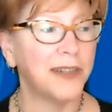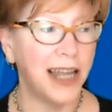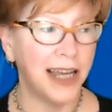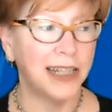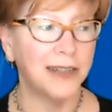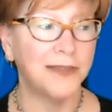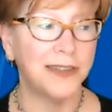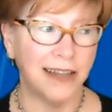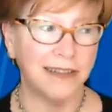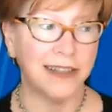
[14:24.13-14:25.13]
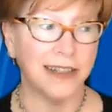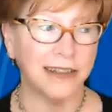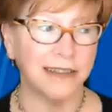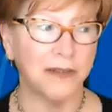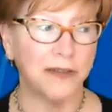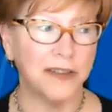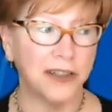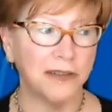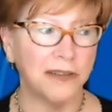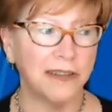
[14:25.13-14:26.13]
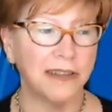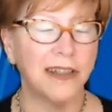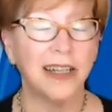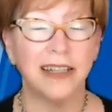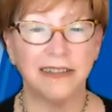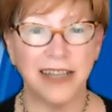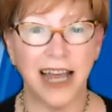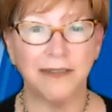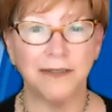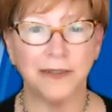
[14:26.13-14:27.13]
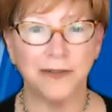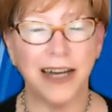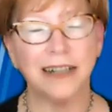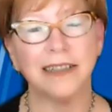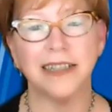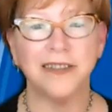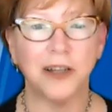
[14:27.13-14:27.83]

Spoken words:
negative testings of students, staff, and faculty?